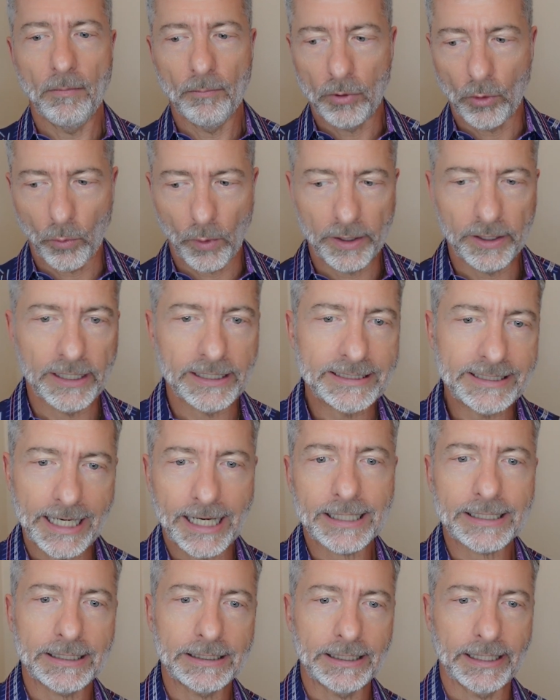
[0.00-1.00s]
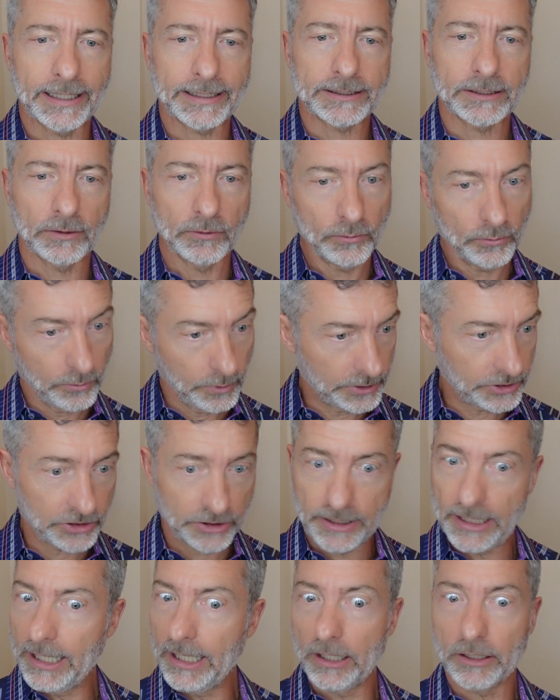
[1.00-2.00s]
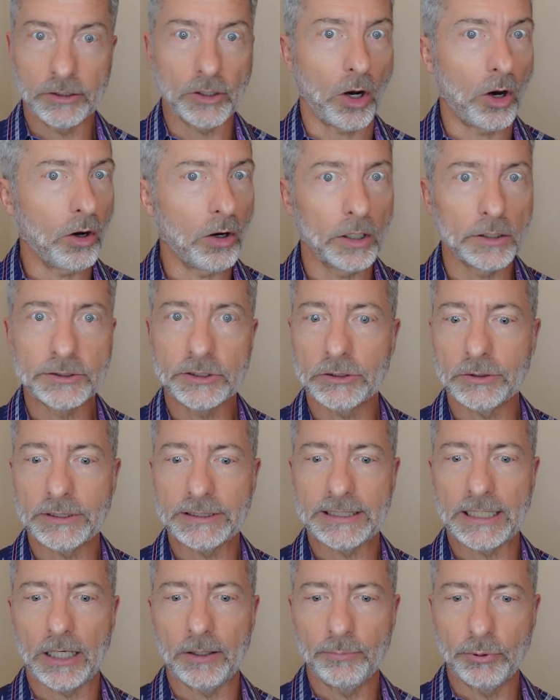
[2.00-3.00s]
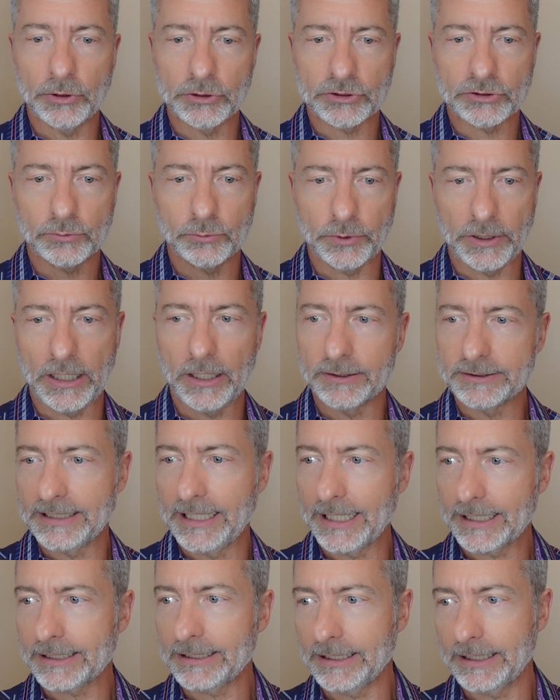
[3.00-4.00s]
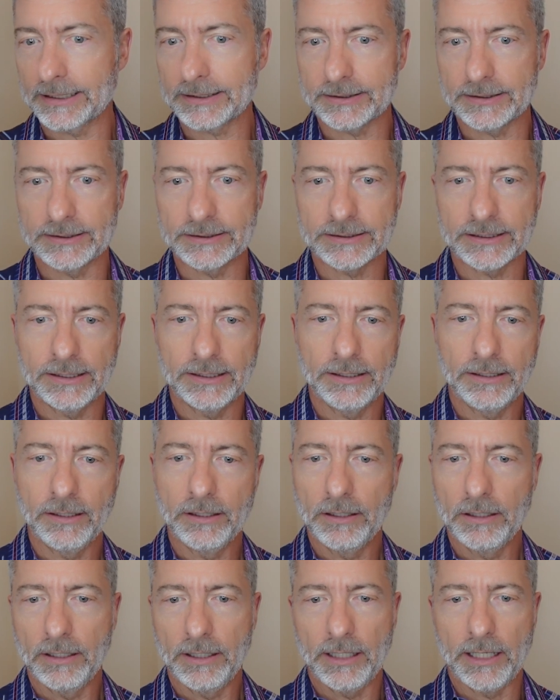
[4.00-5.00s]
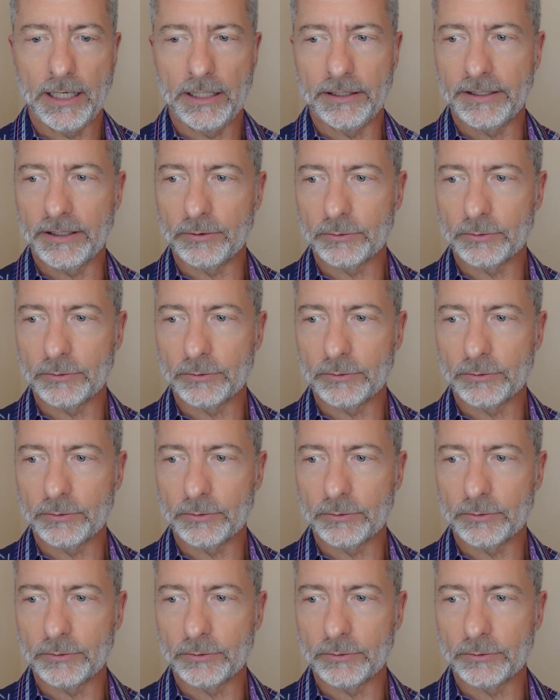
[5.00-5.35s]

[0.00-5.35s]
But when the debt collector, which they are all doing now, puts we are debt collectors, anything